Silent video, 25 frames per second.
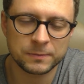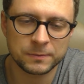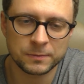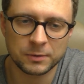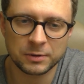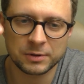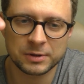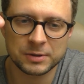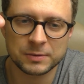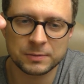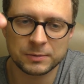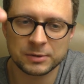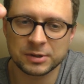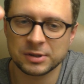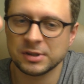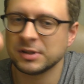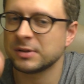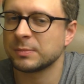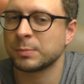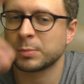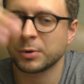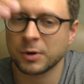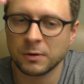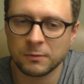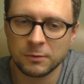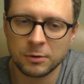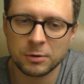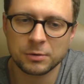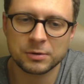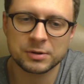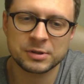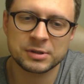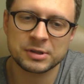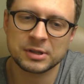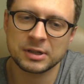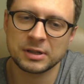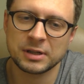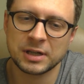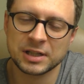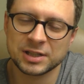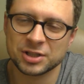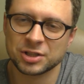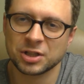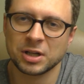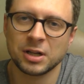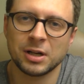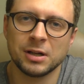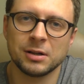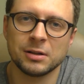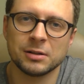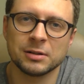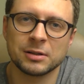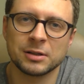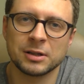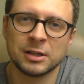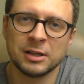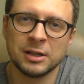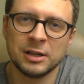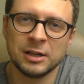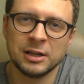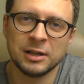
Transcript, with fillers: for this watch. It provokes a child.